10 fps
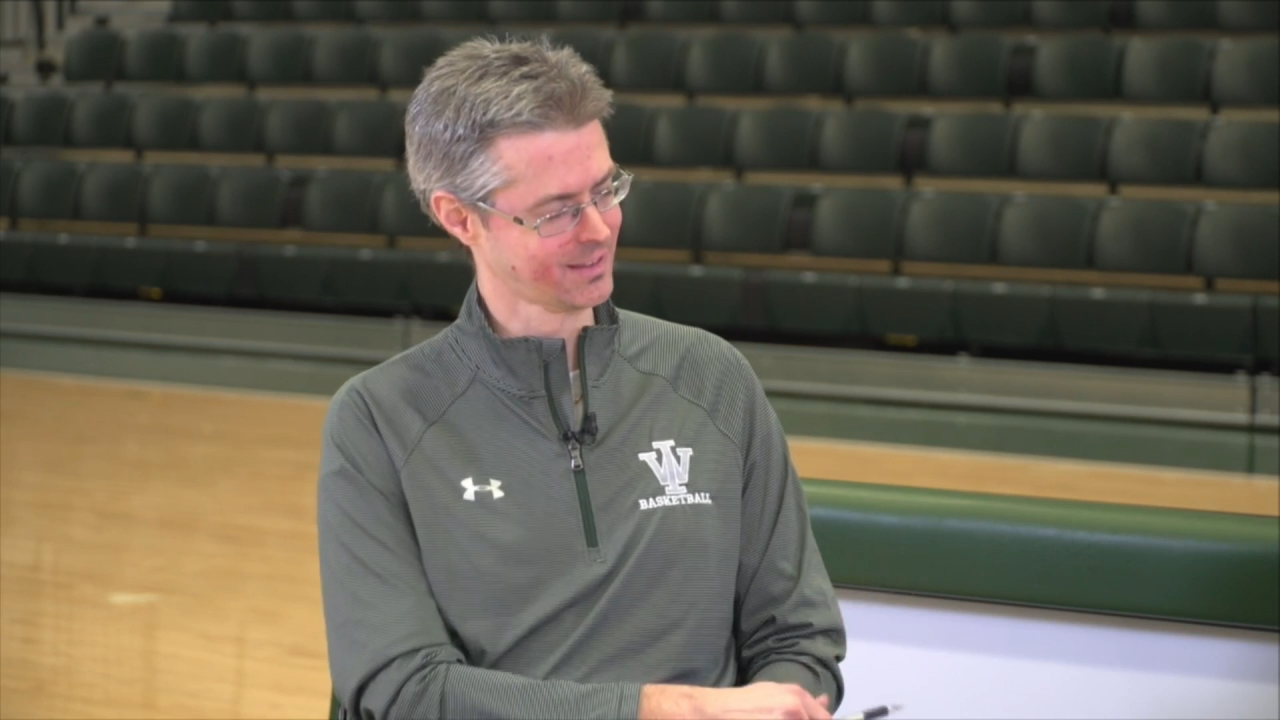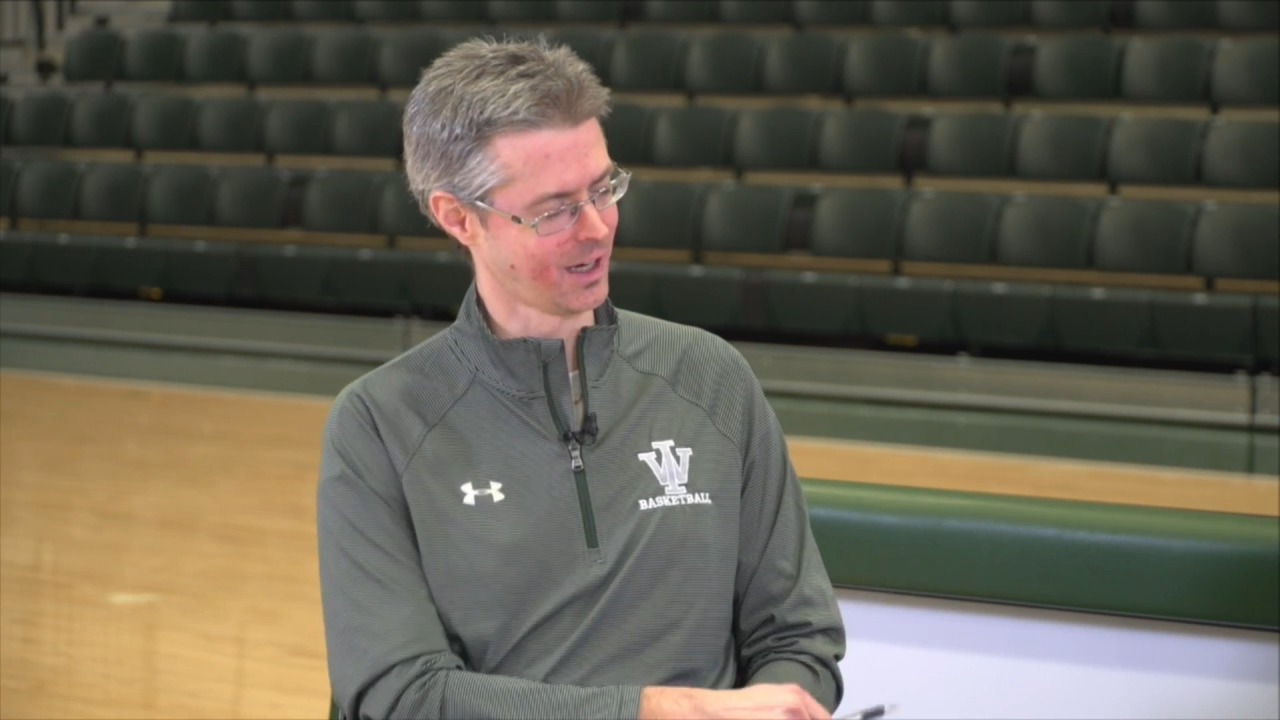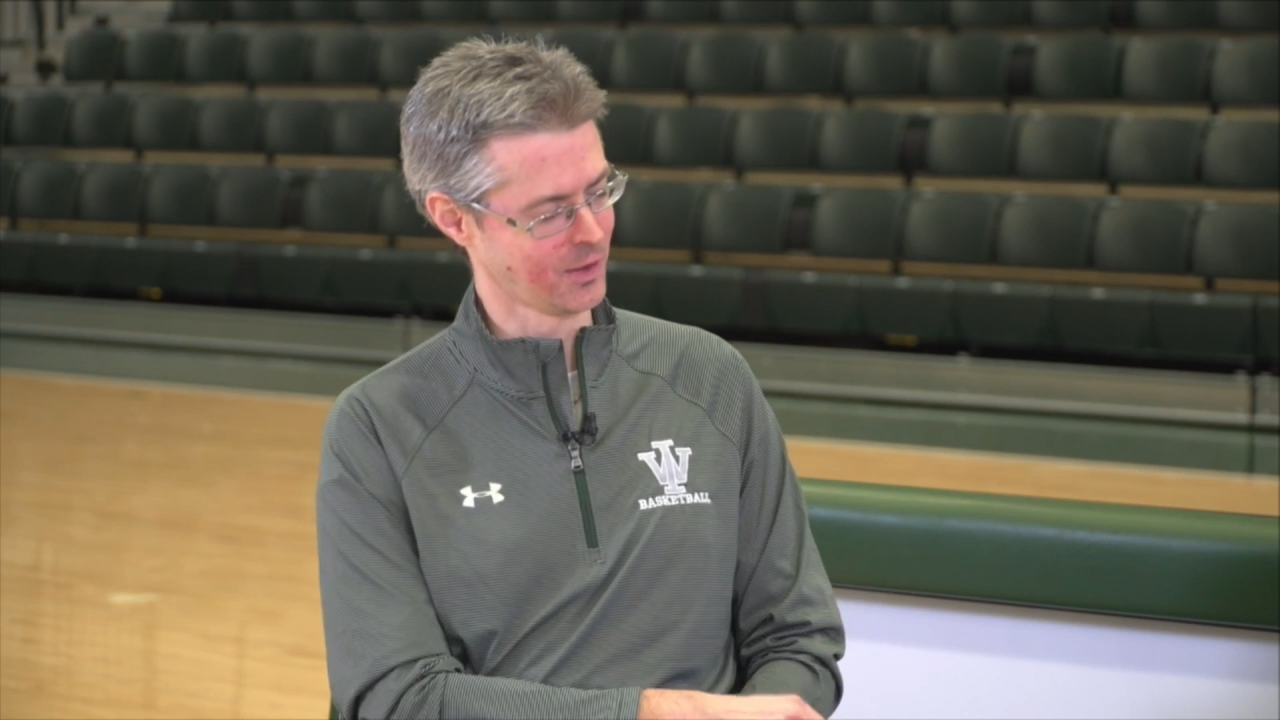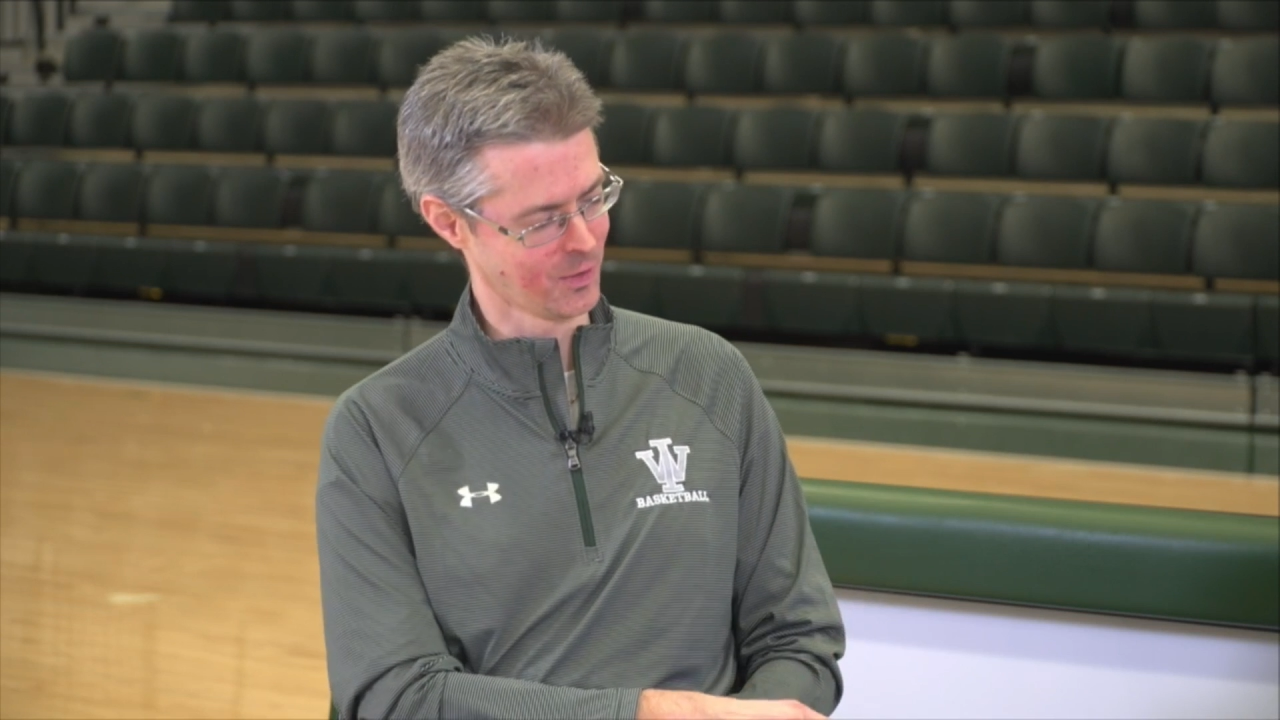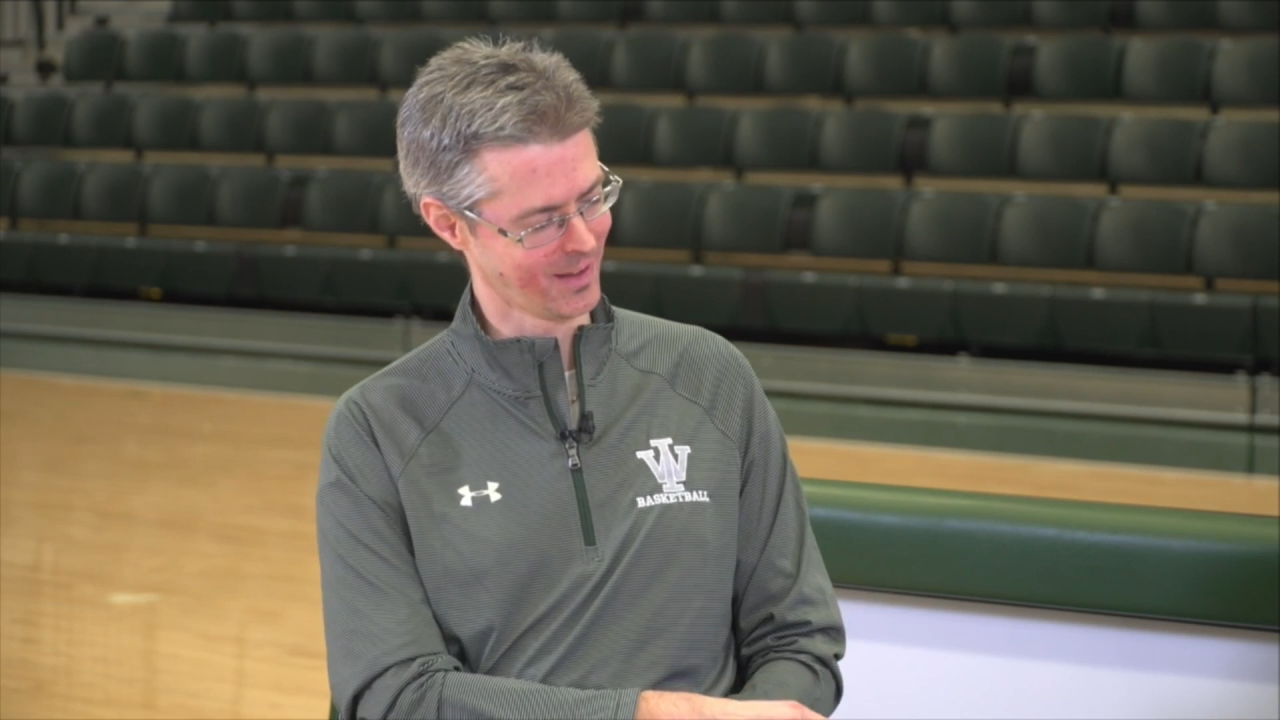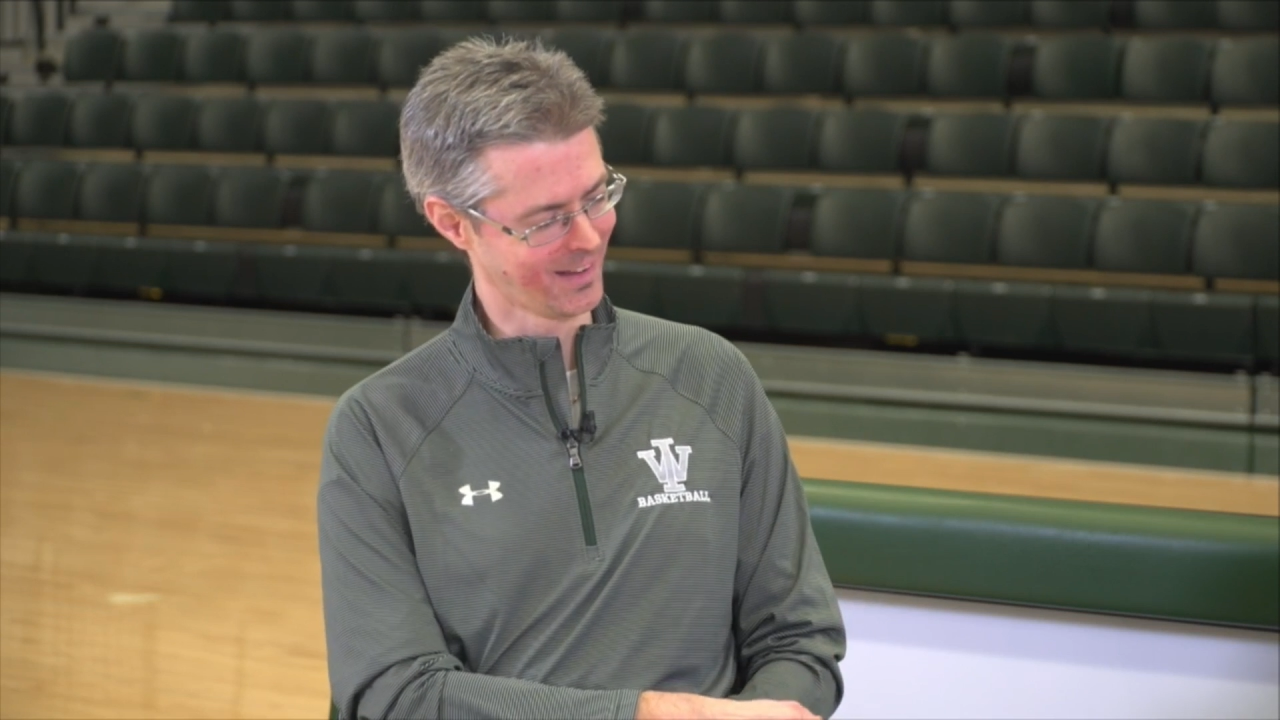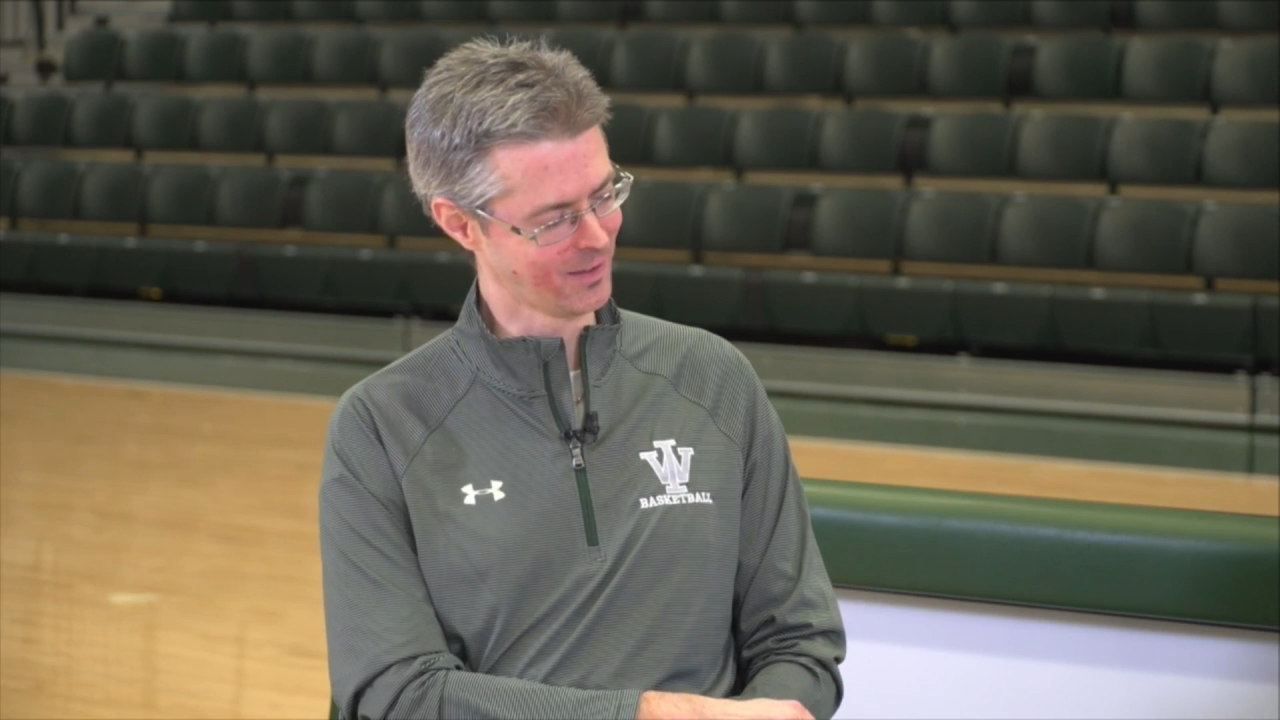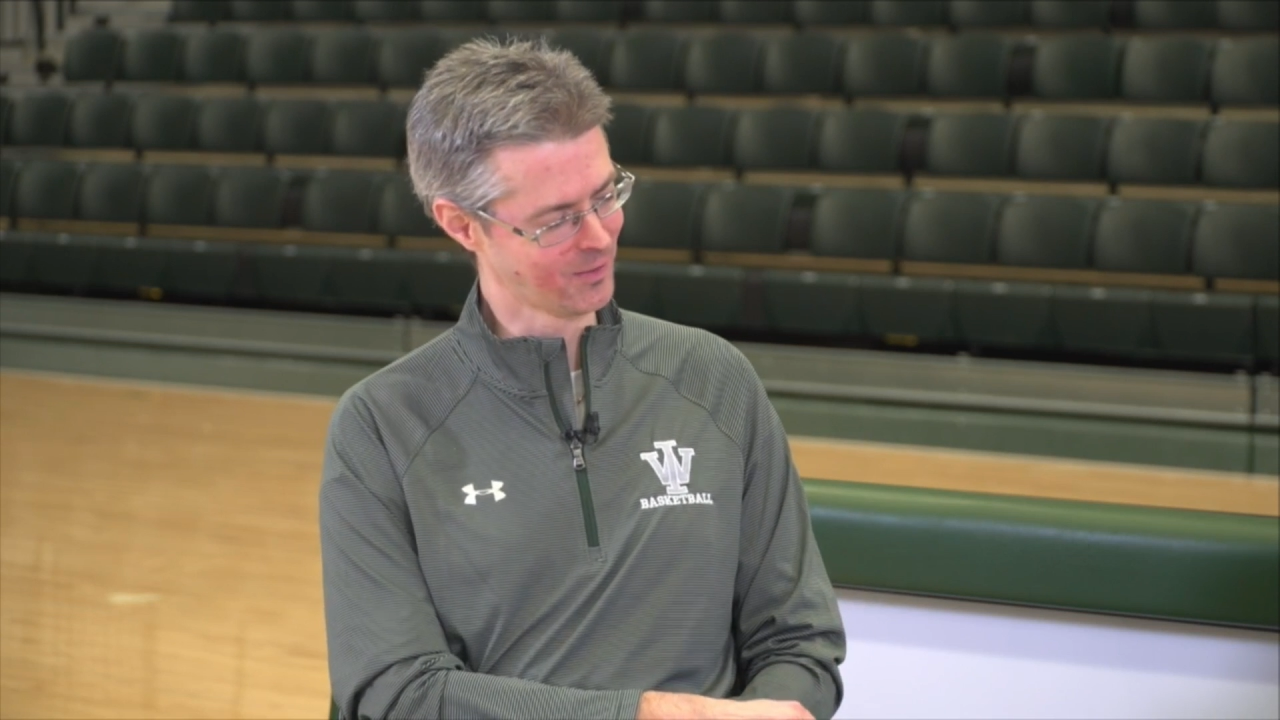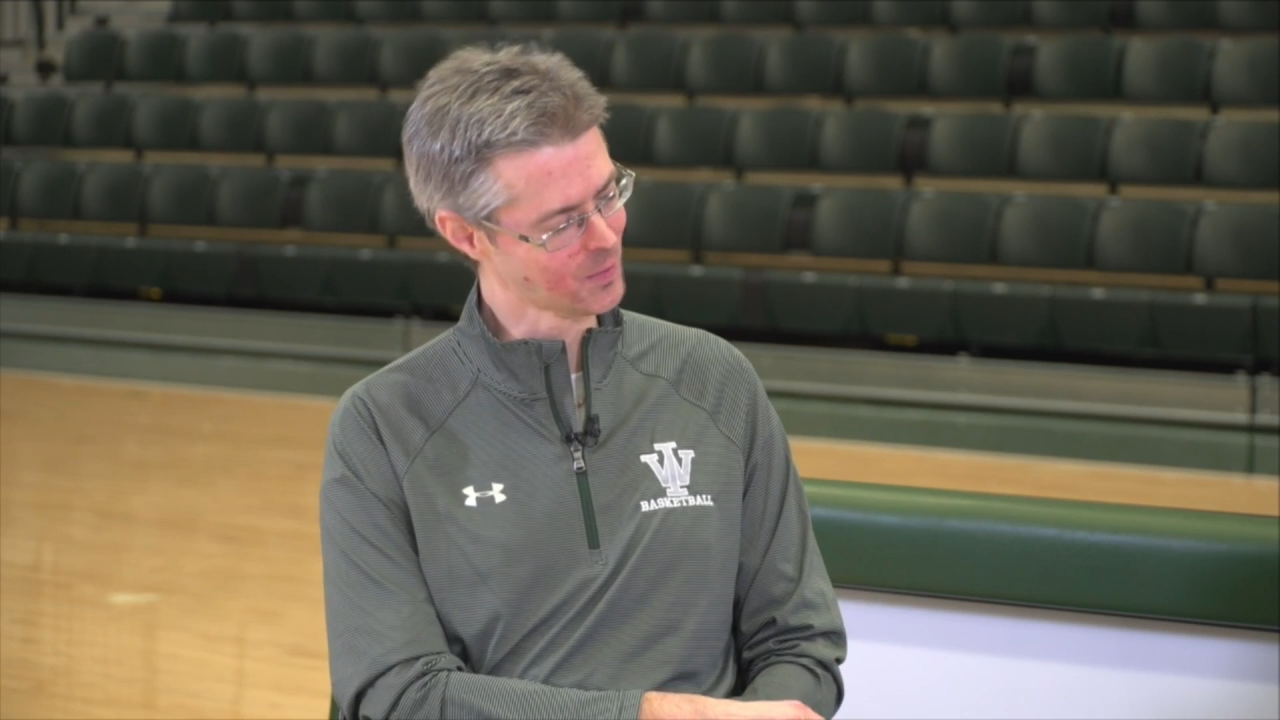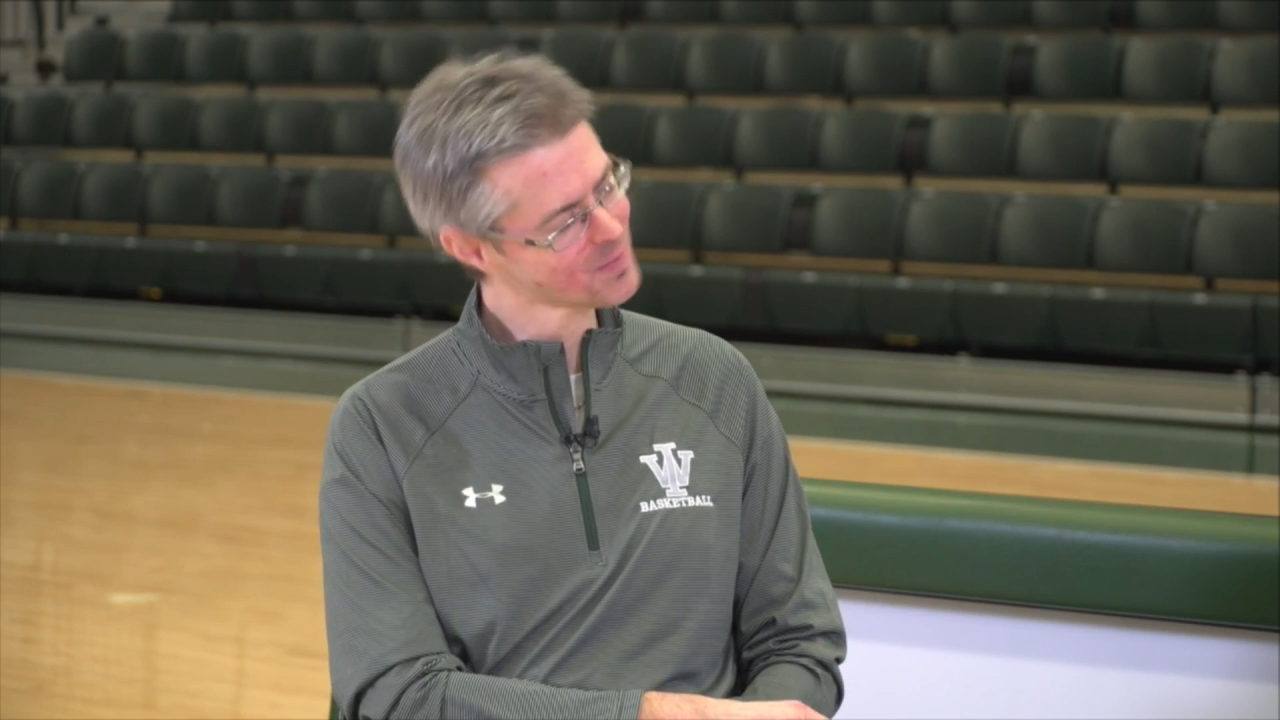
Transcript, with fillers: title they gave you?